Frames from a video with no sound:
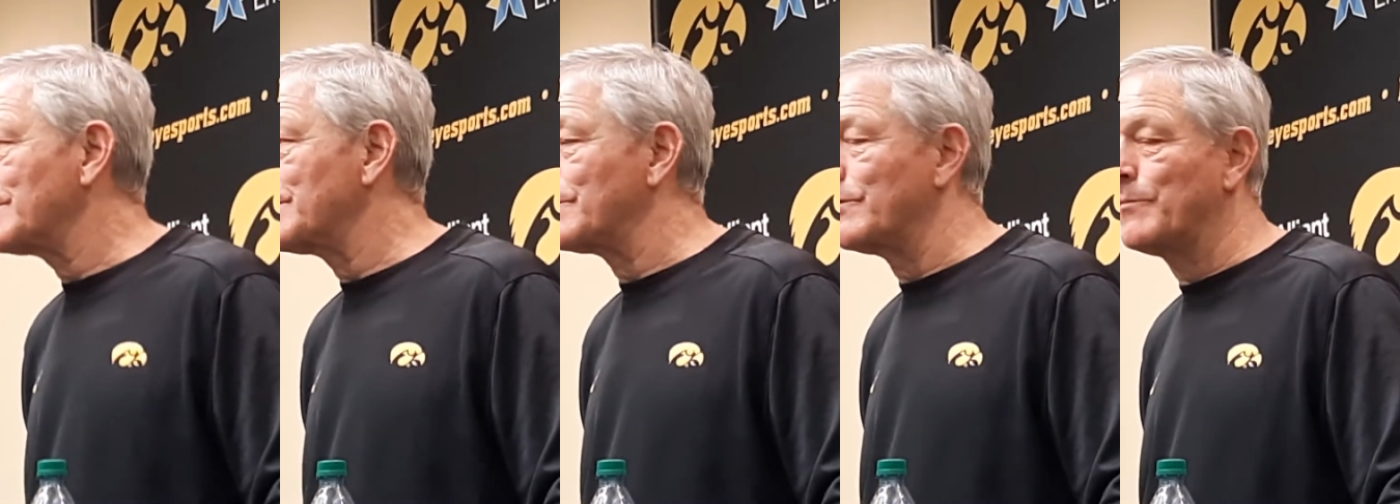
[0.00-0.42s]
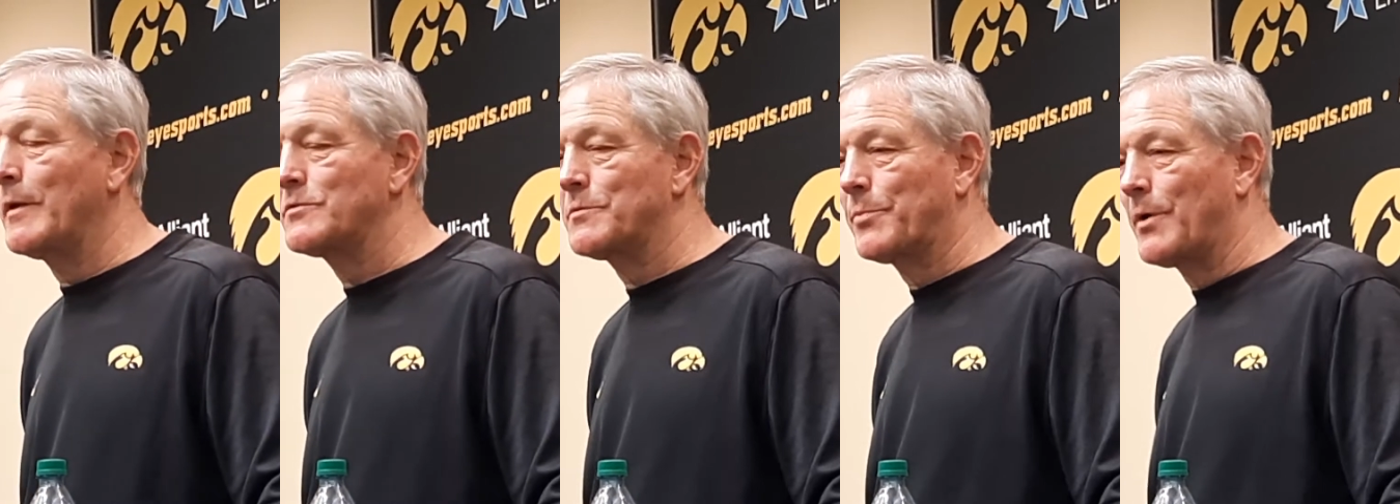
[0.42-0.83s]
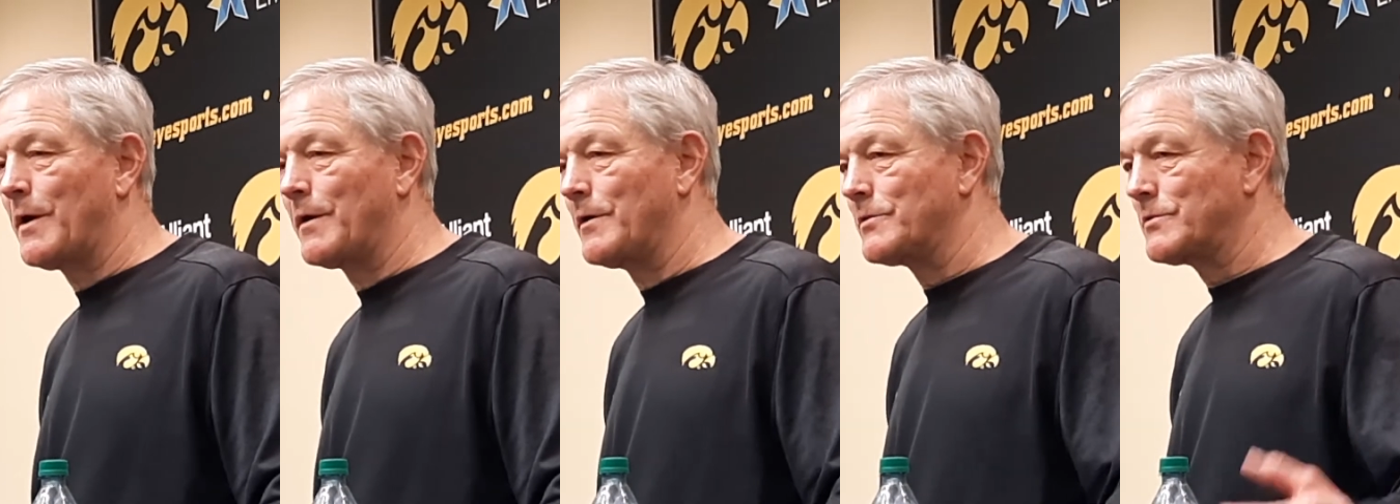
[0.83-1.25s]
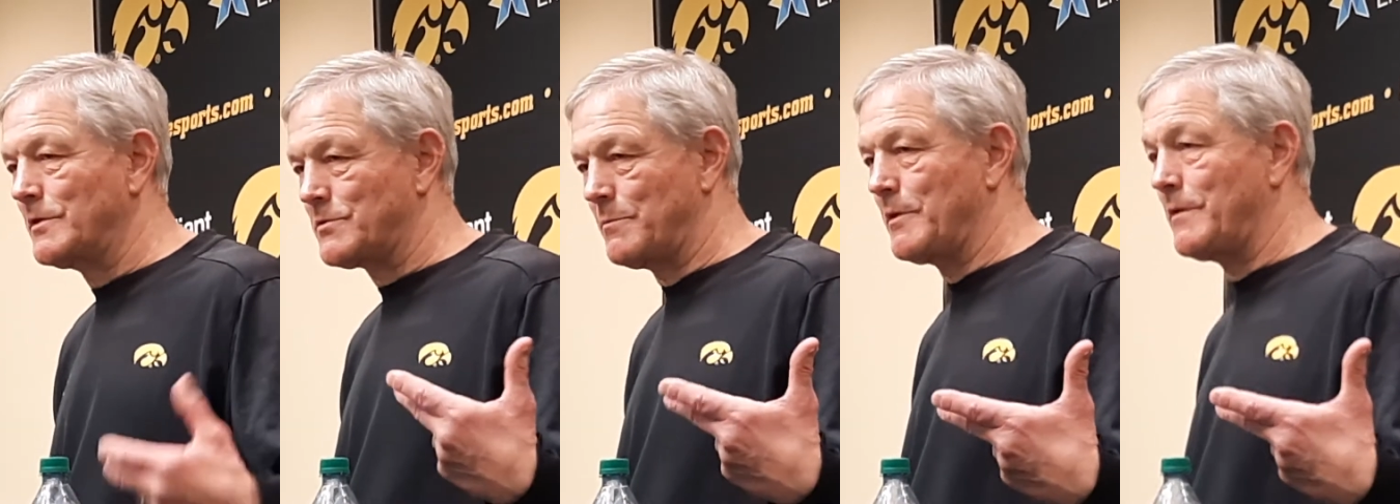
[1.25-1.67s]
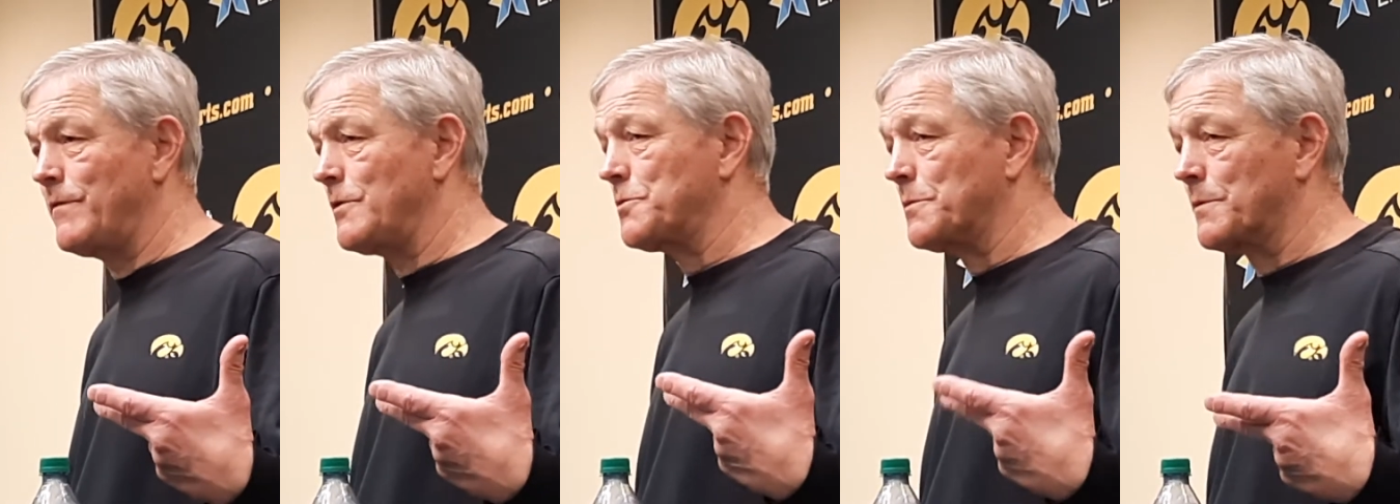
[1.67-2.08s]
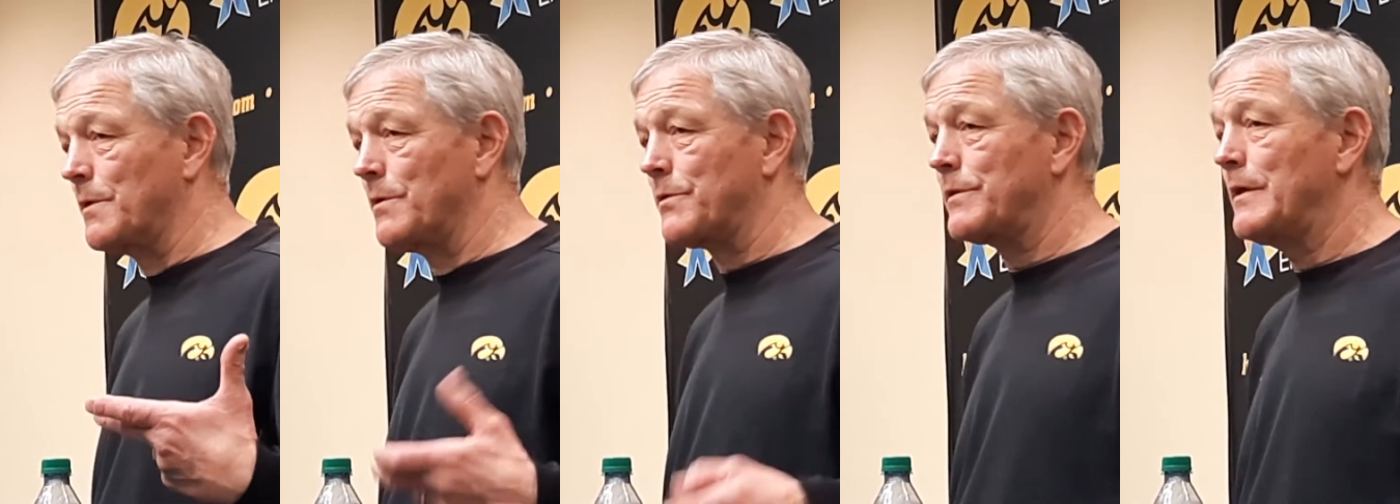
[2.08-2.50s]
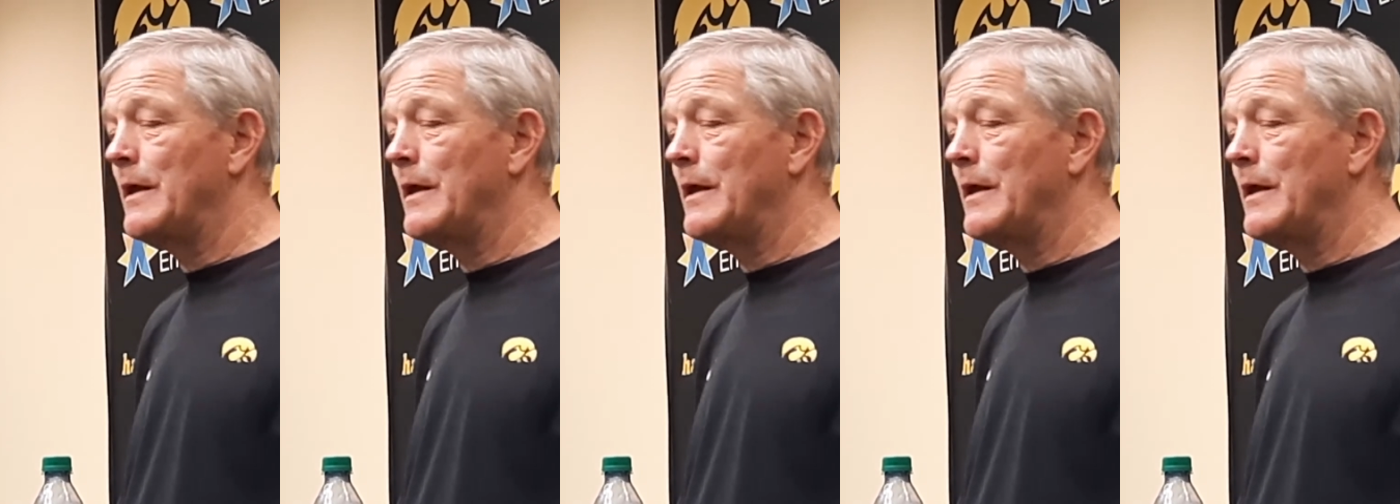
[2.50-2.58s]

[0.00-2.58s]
I think we've made some progress, seen some individual growth.